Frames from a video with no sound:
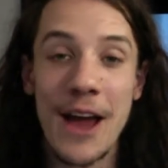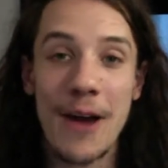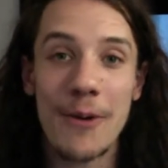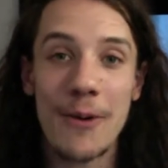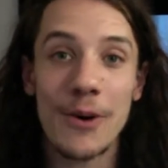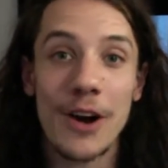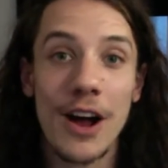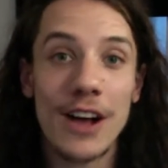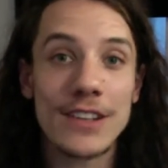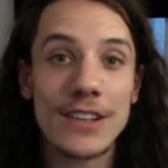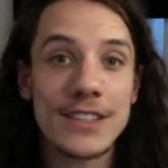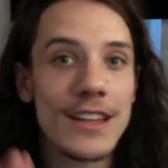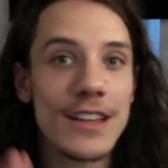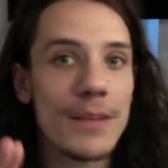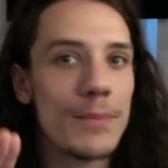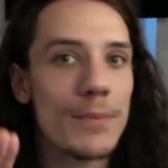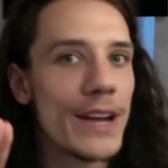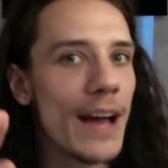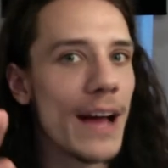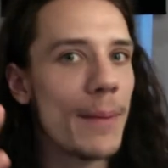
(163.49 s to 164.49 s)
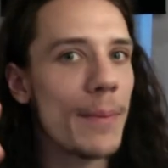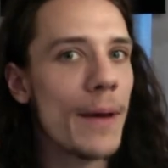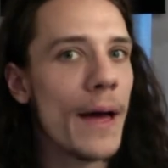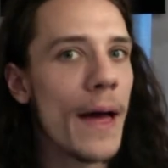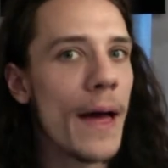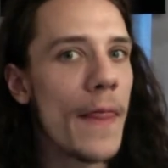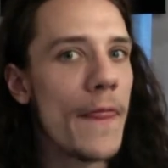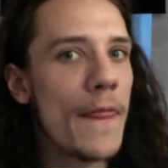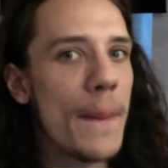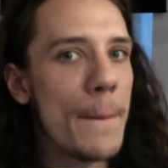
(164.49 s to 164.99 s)
We're also gonna bring
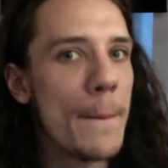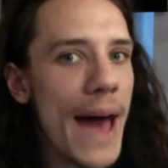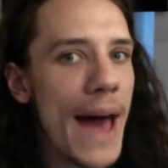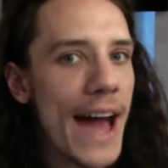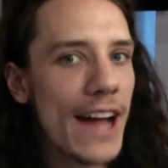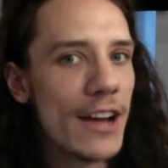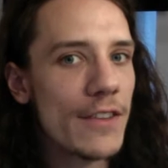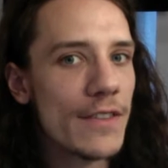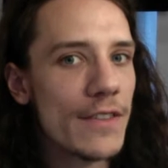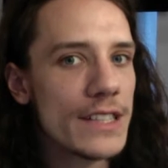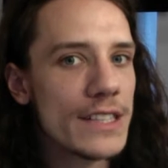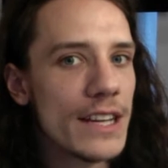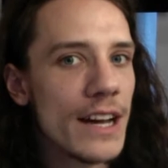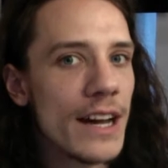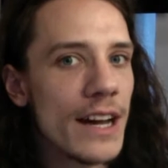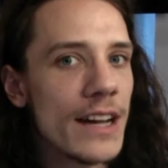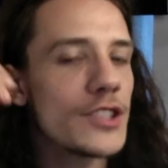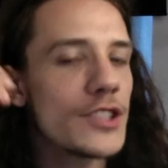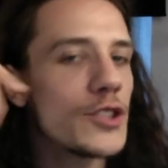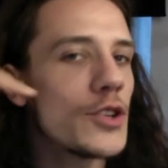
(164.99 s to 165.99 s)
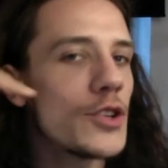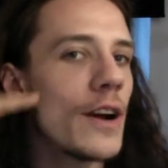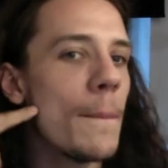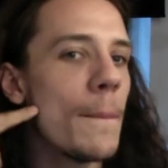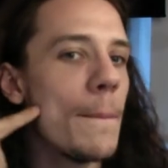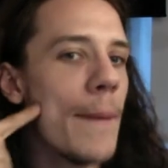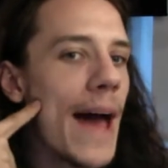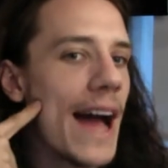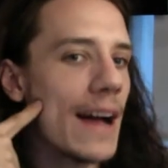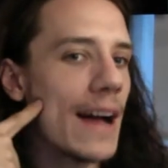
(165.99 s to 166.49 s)
up the back of our tongue to our
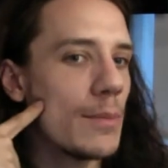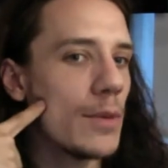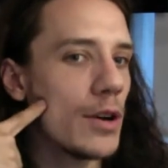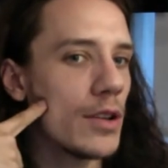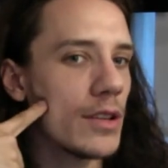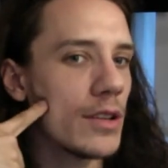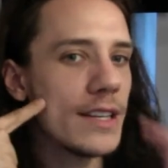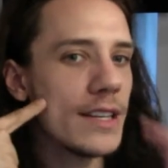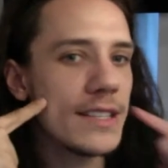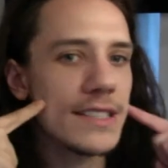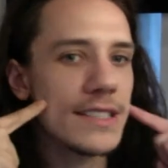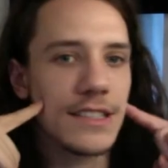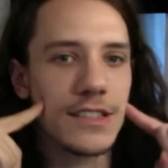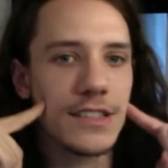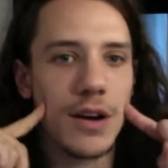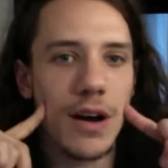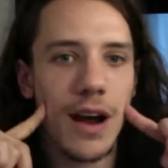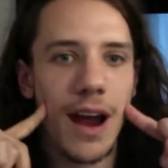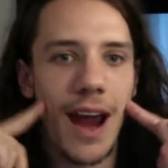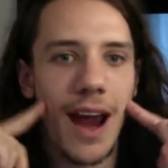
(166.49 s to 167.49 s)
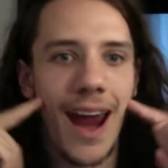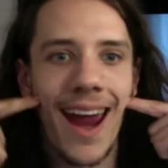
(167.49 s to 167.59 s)
back molars. So